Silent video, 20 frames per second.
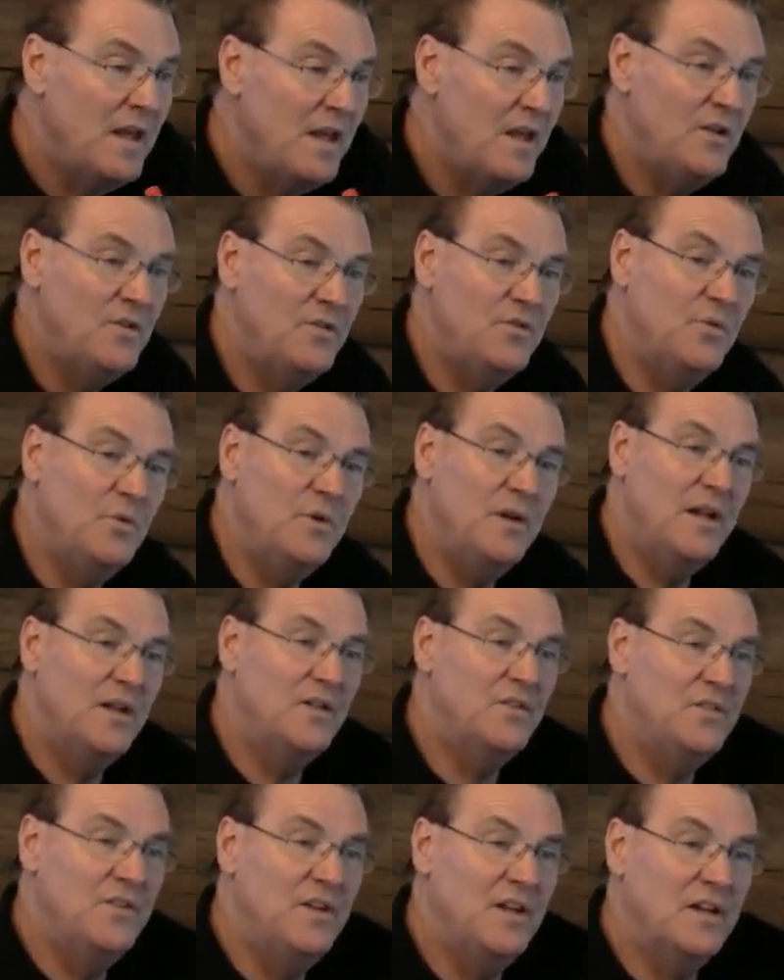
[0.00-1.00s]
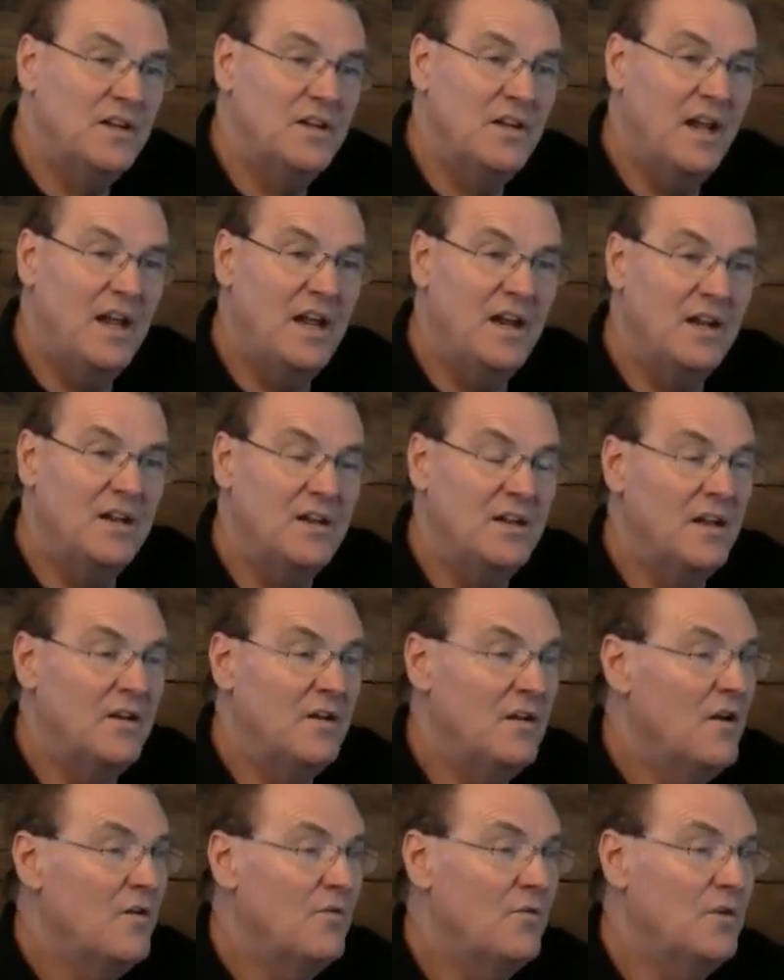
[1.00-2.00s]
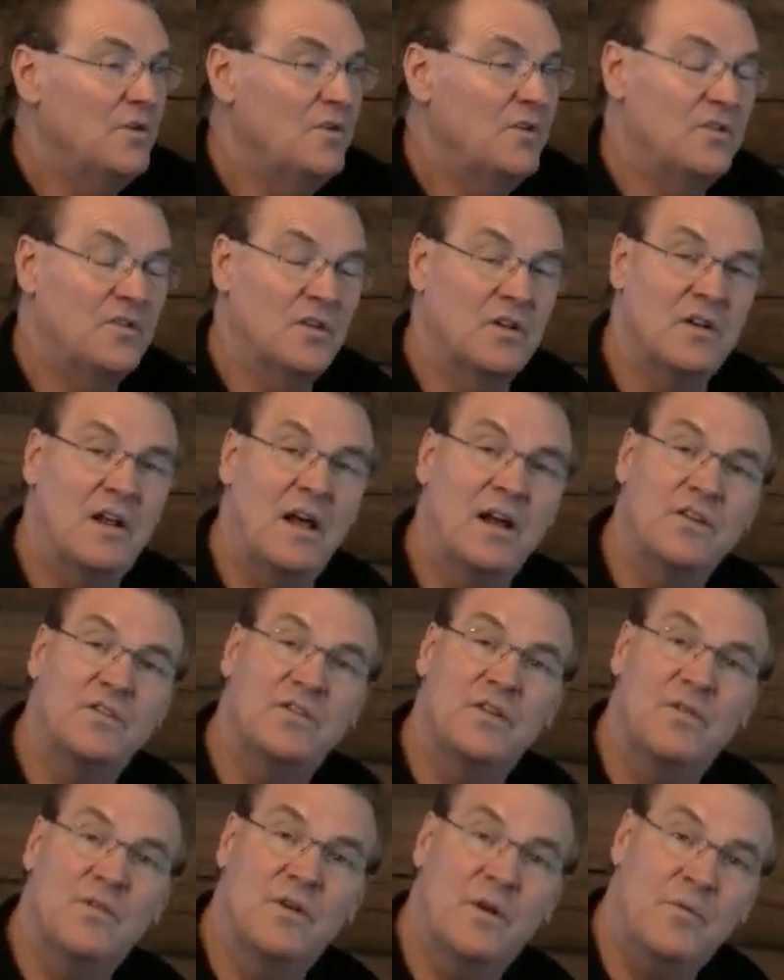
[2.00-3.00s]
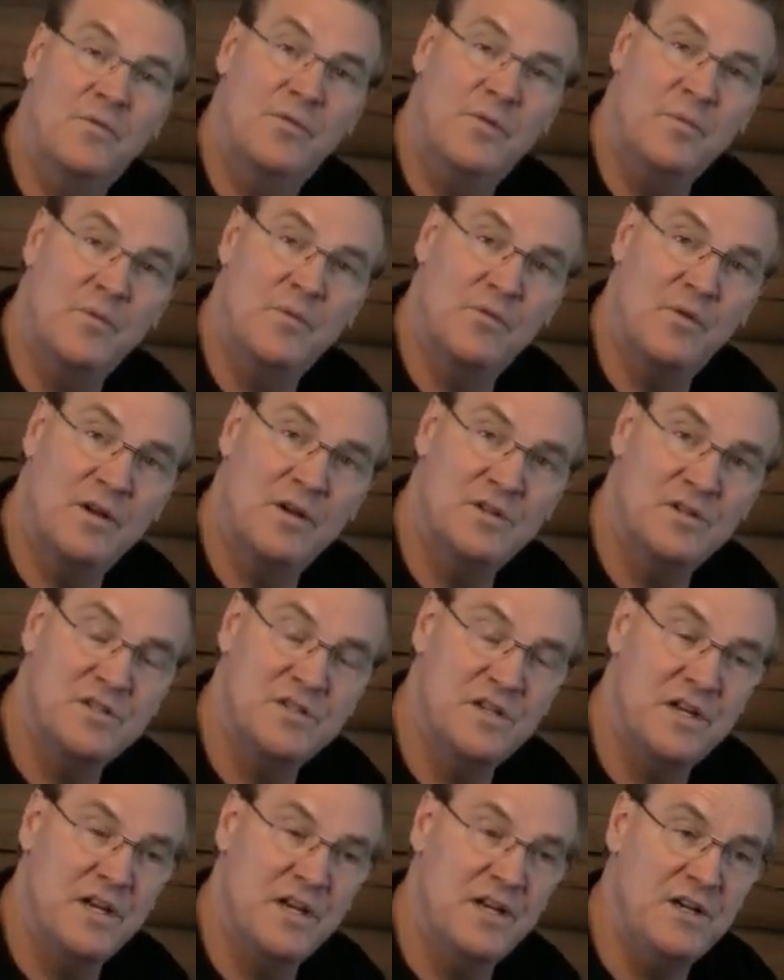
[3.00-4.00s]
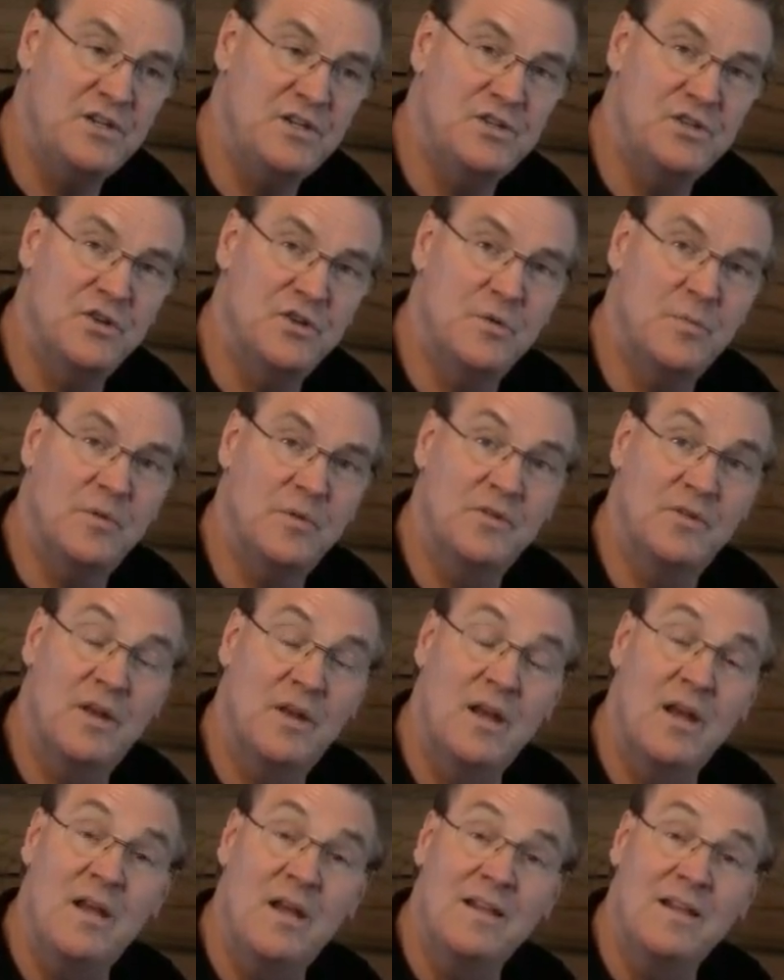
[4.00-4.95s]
history has dictated that, for instance, a lot of stuff comes from the Russians and the East Germans.